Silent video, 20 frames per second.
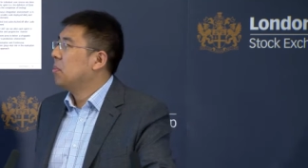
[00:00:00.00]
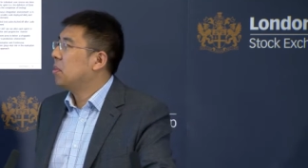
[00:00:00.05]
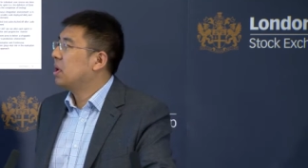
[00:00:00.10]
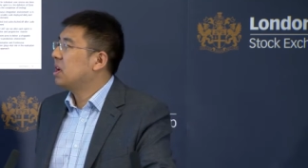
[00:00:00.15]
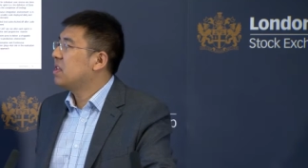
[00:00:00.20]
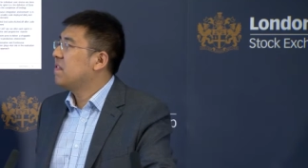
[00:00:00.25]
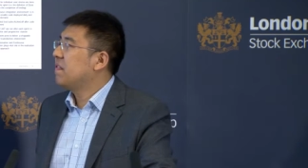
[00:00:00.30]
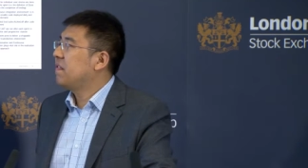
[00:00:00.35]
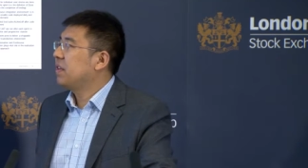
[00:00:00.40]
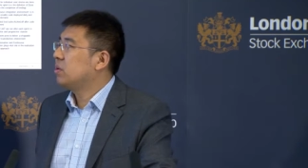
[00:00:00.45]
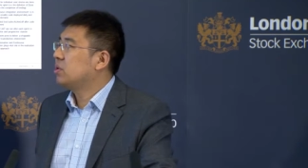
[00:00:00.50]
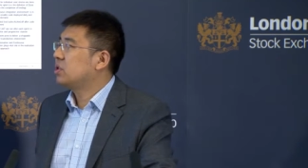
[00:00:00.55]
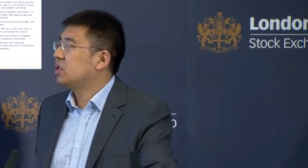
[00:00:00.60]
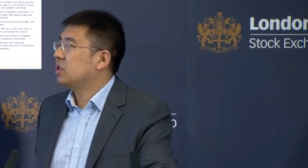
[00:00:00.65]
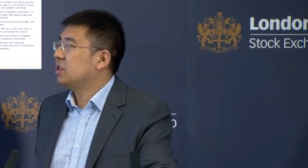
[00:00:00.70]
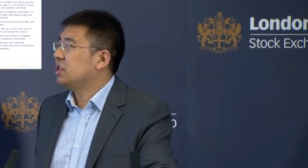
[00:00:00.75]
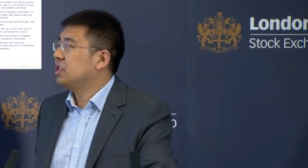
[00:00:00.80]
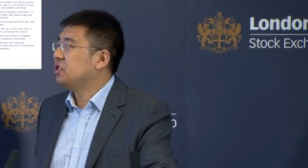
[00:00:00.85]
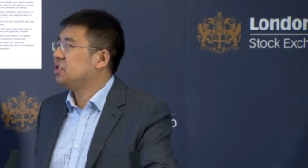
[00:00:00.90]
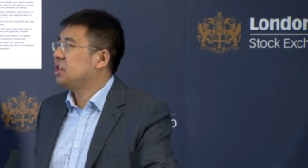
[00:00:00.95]
But in
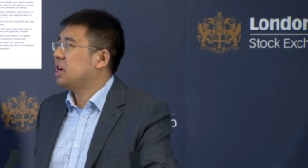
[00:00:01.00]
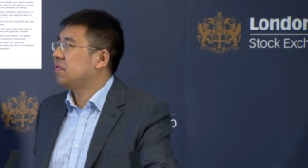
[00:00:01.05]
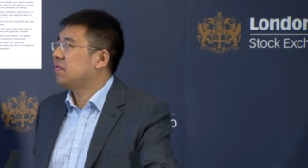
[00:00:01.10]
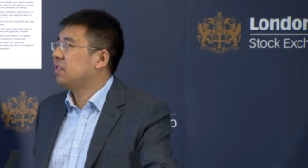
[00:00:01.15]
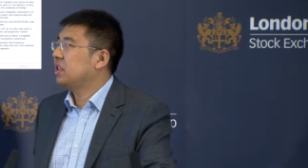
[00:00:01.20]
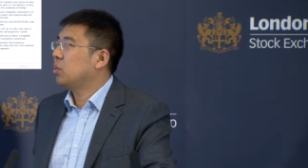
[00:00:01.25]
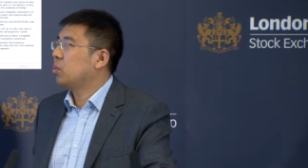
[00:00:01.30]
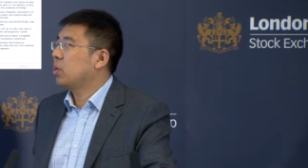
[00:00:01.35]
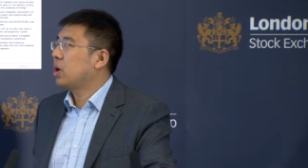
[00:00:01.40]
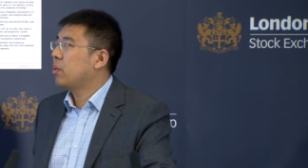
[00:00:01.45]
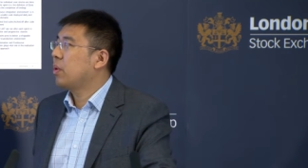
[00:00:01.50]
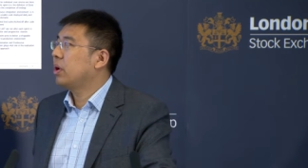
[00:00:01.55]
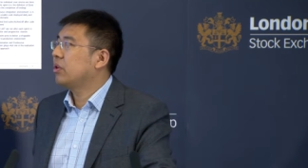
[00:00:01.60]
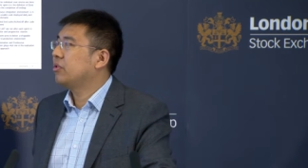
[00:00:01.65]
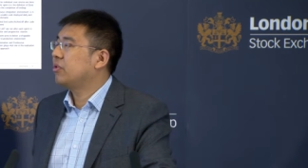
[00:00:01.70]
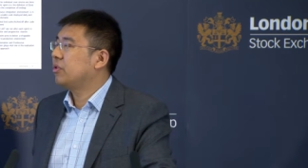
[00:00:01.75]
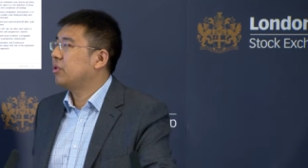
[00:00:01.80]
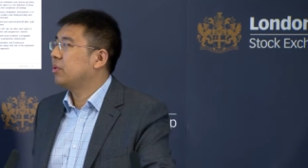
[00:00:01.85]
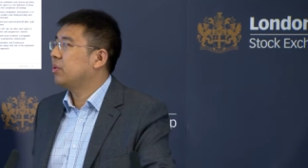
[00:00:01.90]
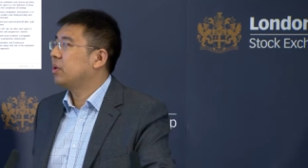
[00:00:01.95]
future, in G F T, we
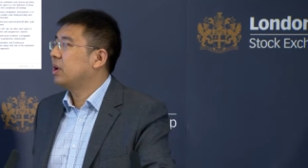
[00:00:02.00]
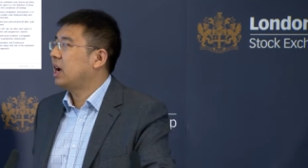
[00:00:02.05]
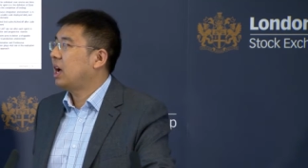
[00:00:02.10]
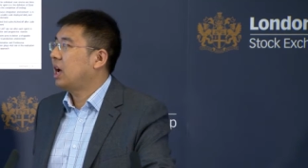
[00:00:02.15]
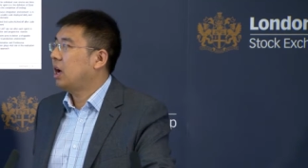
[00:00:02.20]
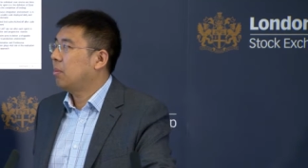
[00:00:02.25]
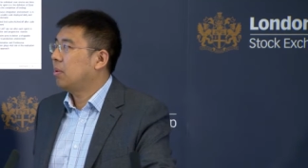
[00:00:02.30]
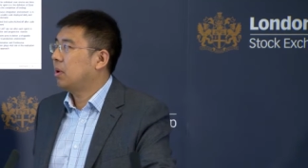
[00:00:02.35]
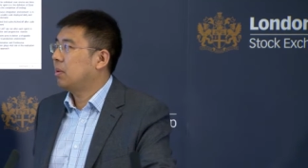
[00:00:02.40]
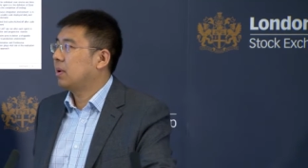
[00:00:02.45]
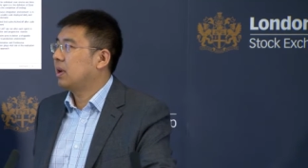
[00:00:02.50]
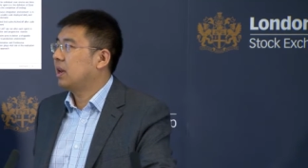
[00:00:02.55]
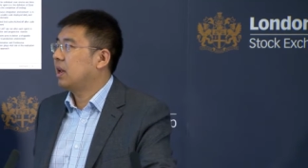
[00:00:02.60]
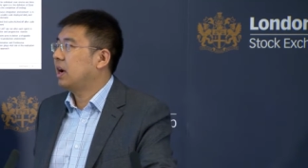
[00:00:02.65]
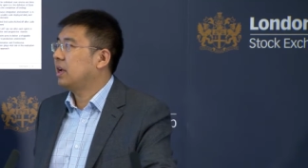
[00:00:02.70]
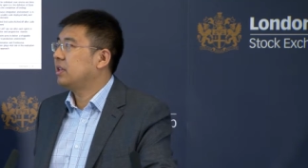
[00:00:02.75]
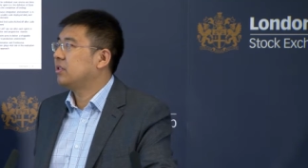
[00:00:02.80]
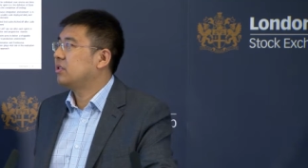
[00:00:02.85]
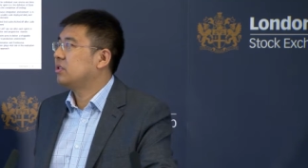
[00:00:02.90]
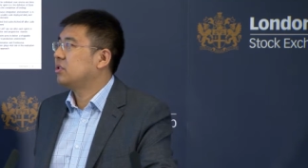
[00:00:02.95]
want to help our
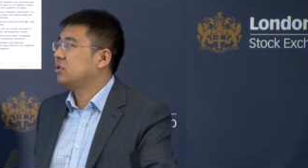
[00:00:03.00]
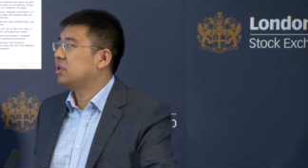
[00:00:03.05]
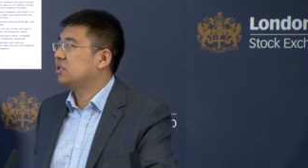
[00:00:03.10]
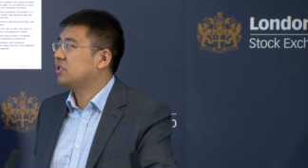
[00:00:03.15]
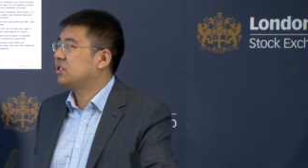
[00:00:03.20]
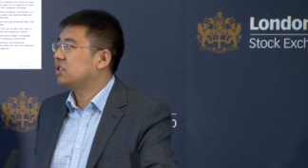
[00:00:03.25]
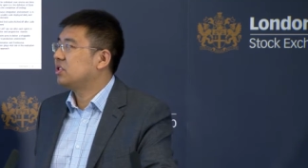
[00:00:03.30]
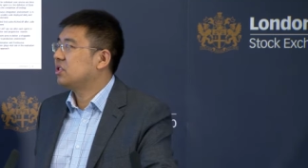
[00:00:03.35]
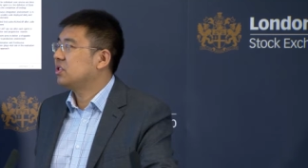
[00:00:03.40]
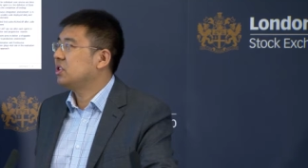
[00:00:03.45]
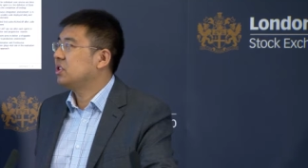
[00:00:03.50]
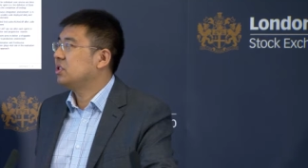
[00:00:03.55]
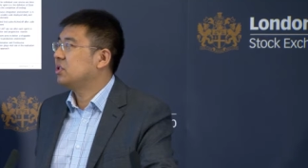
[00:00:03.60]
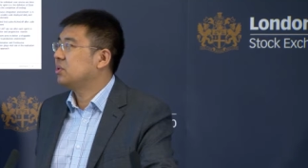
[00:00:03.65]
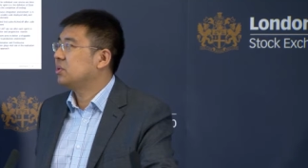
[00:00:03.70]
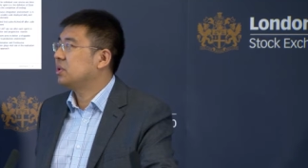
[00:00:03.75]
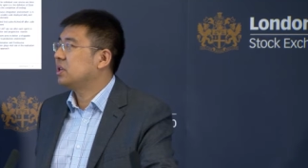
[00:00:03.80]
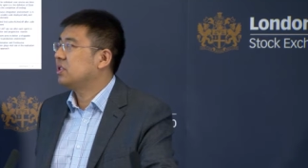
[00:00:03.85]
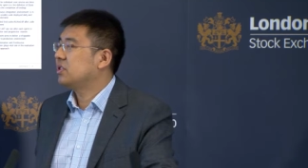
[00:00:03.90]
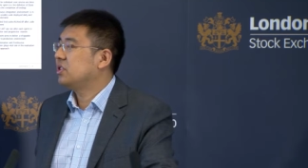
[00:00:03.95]
clients transition
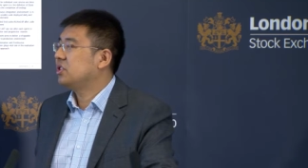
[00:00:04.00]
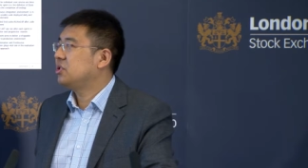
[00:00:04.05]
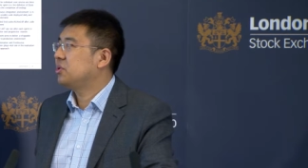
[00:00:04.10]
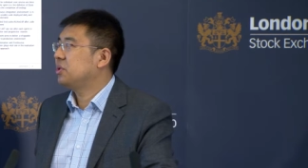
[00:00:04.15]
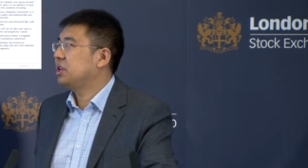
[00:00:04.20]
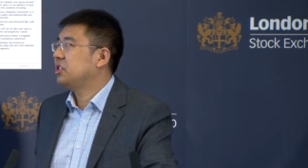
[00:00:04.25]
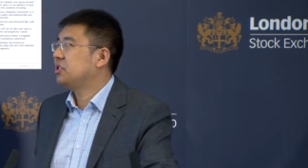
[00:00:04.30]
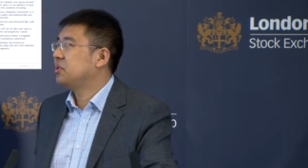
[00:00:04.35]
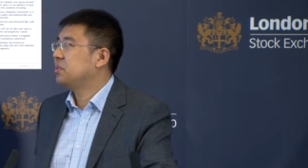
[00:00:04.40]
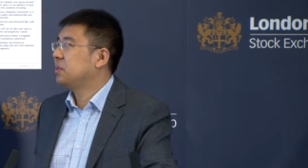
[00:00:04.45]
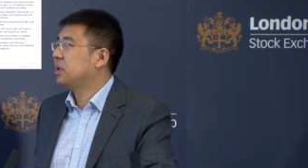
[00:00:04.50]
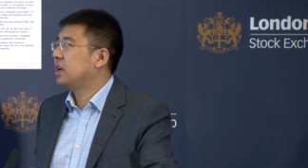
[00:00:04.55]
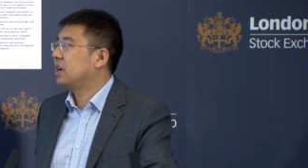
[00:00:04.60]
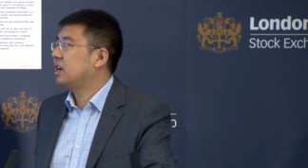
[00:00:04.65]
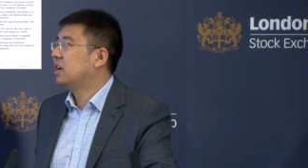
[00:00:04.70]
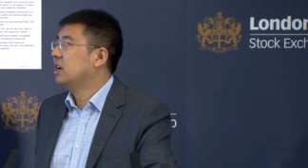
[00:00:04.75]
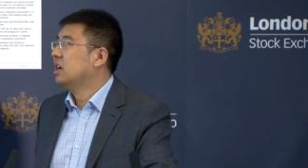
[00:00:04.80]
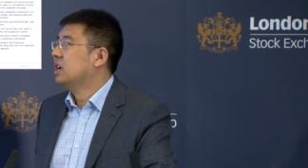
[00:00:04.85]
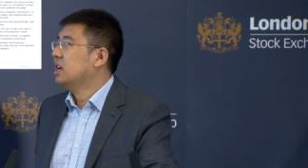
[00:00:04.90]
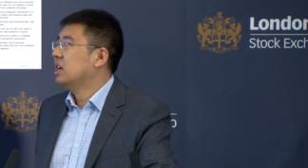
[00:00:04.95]
into a situation
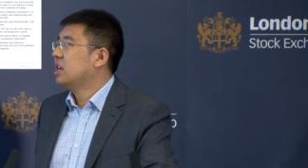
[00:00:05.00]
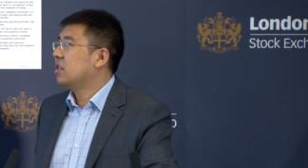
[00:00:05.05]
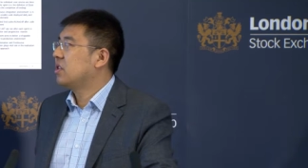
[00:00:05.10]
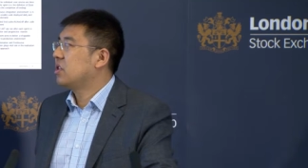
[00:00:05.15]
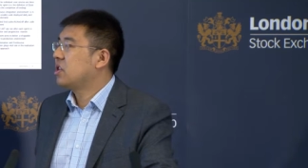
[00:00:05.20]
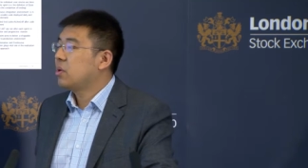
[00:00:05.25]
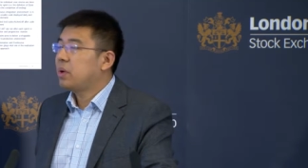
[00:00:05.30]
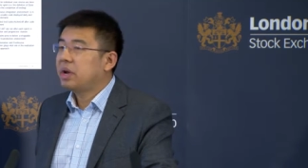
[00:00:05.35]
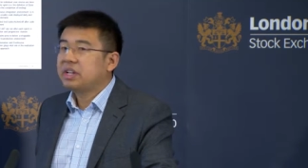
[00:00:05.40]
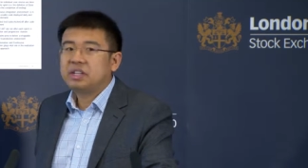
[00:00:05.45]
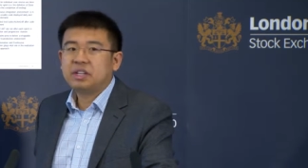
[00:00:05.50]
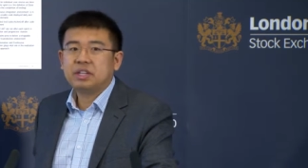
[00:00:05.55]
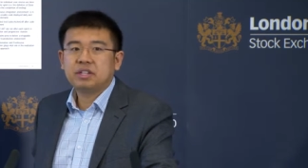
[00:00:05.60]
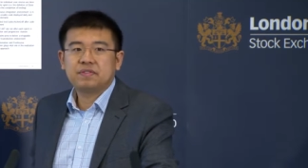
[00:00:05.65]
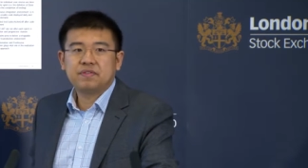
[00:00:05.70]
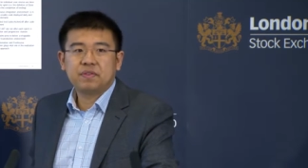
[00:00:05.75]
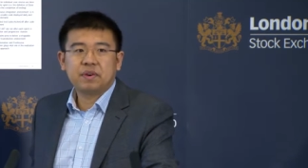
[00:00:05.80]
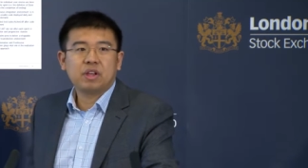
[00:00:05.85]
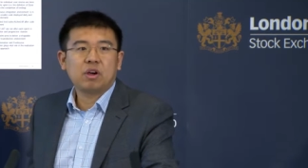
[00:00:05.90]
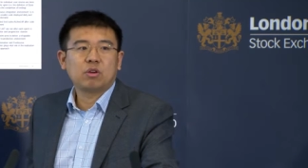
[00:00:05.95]
where the U A T
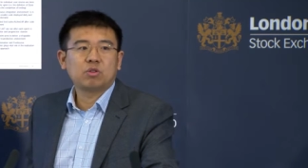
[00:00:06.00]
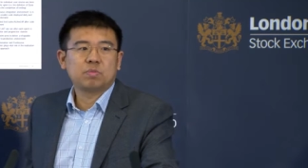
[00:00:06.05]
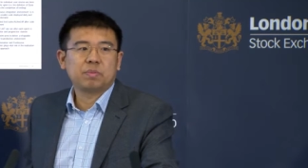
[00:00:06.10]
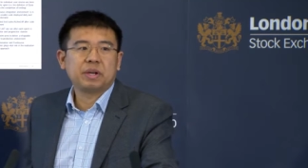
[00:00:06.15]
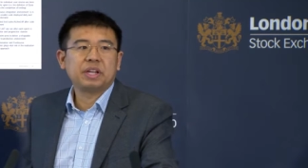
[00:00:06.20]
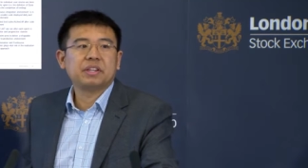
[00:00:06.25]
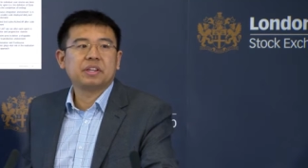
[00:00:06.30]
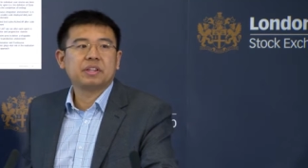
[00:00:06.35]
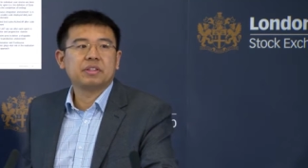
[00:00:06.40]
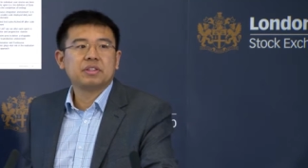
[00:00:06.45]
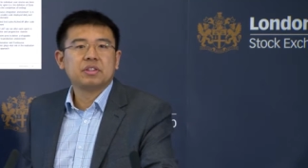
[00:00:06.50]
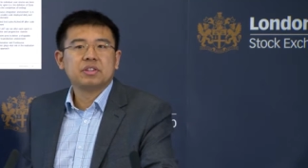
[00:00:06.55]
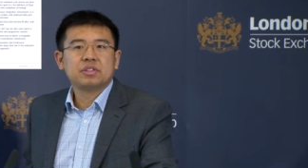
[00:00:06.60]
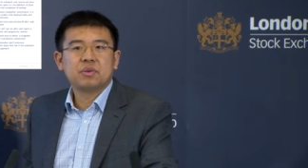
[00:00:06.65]
is fully automated.